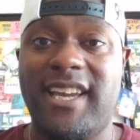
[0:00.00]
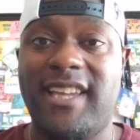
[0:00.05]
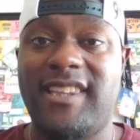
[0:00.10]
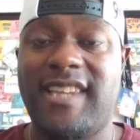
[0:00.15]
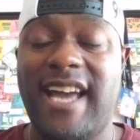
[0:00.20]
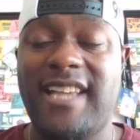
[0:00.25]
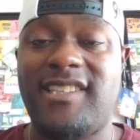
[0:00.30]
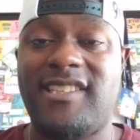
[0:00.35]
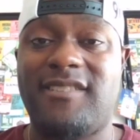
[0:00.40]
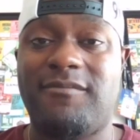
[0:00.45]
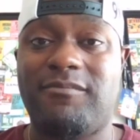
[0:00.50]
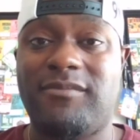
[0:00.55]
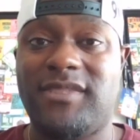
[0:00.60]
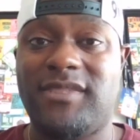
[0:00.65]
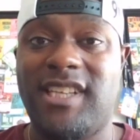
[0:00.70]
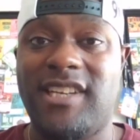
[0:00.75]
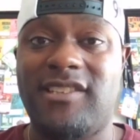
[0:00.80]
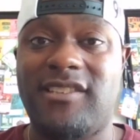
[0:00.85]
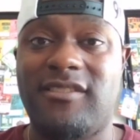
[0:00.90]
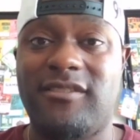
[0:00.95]
That's
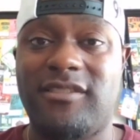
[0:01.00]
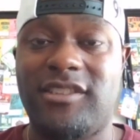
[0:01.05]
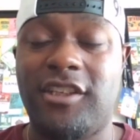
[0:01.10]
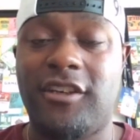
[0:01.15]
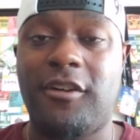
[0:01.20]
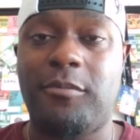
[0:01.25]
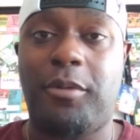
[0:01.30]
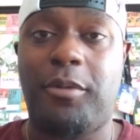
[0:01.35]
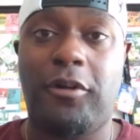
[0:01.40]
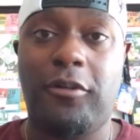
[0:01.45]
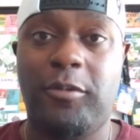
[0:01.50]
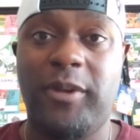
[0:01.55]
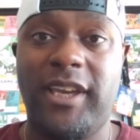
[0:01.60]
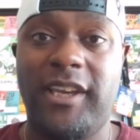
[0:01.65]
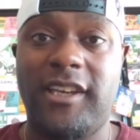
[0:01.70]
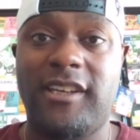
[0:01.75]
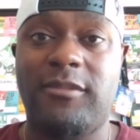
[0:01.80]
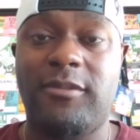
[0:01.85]
just Sugar Bowl week.